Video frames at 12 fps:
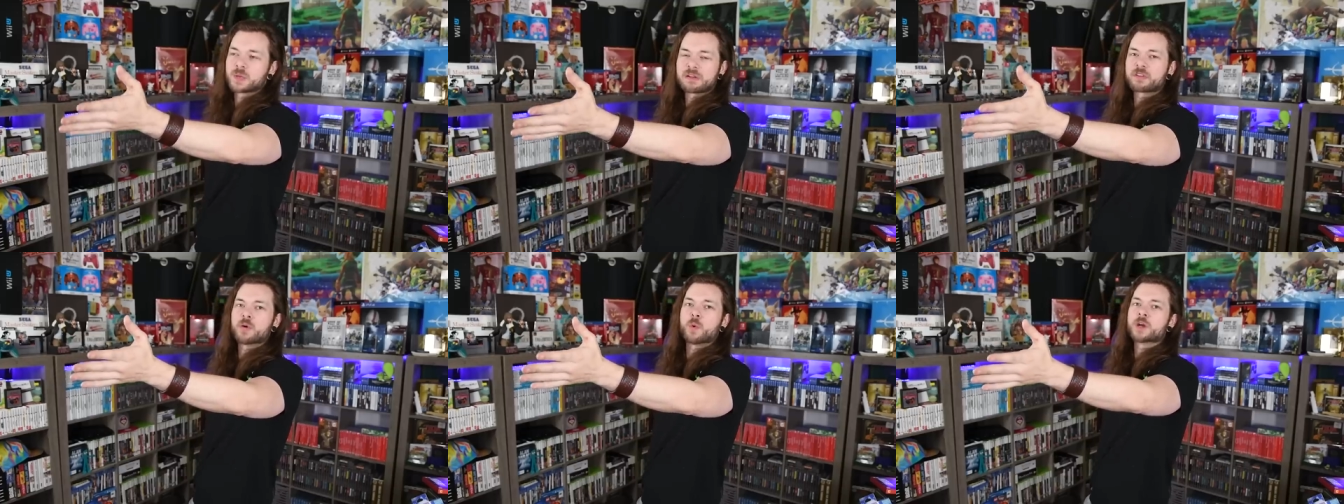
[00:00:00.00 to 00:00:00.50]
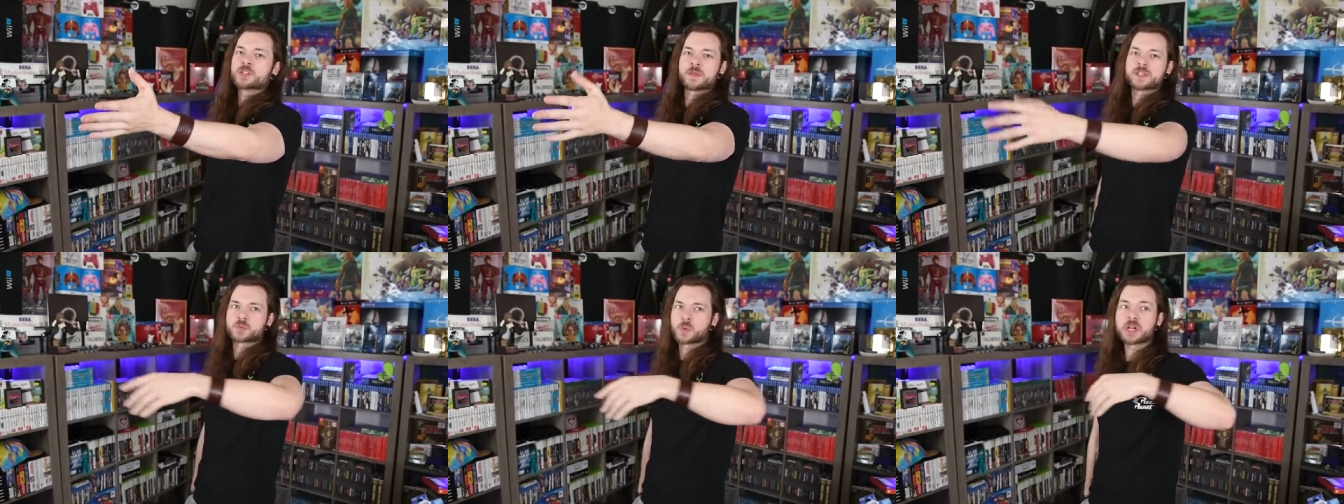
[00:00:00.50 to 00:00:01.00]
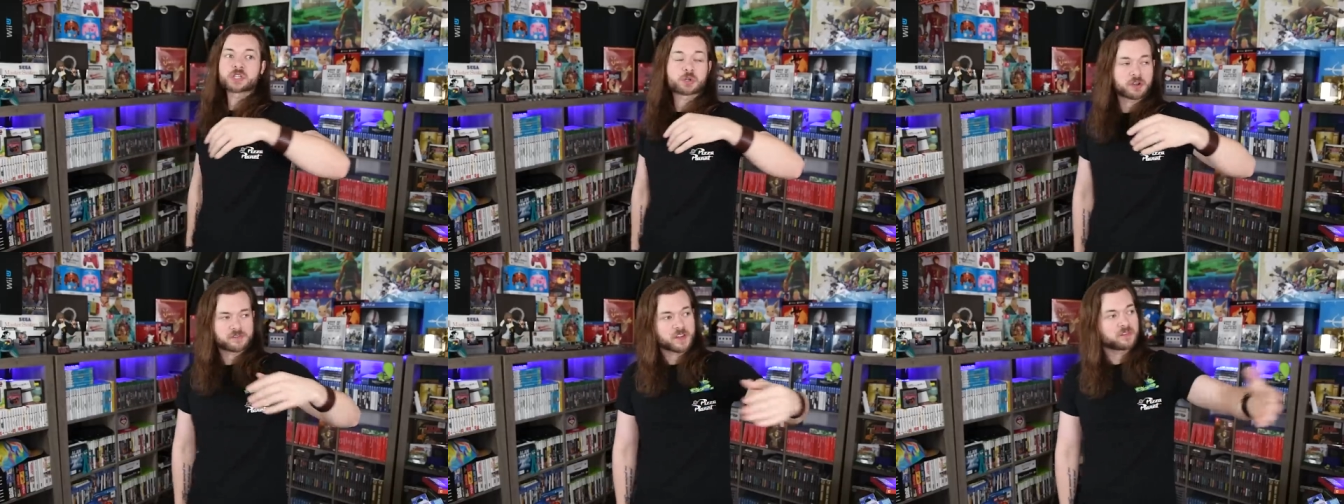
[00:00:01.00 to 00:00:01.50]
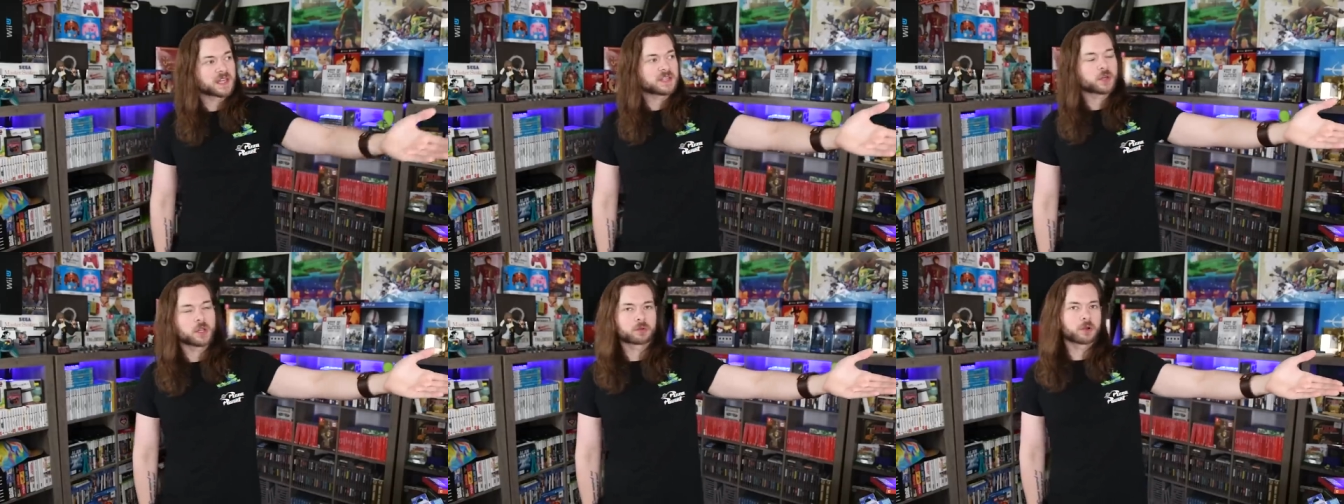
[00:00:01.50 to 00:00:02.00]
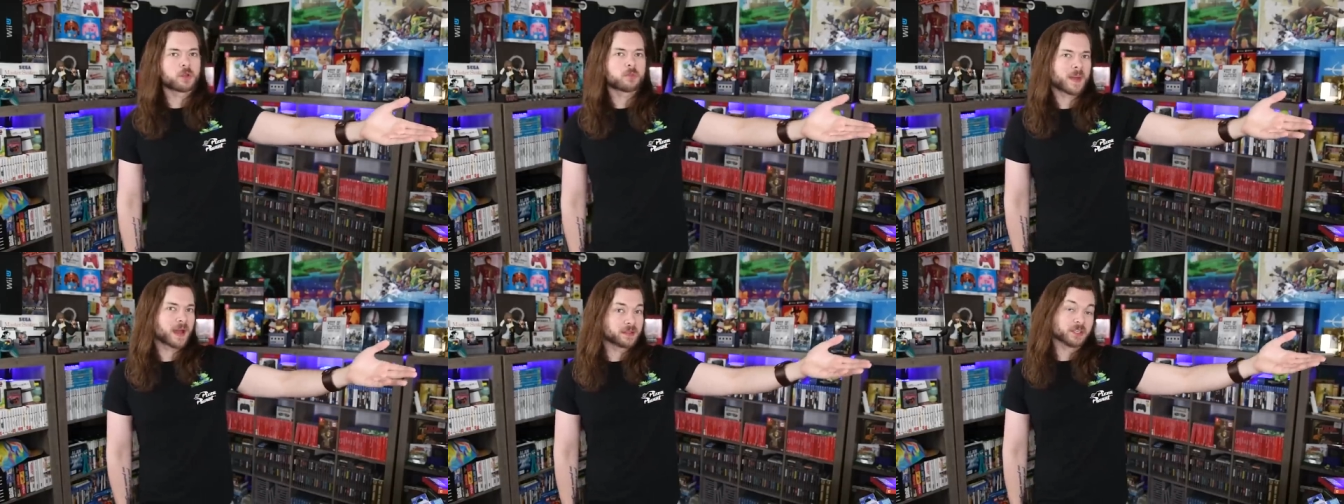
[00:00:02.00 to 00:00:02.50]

whatever it was on the Switch, or a fifteen dollar Earthbound,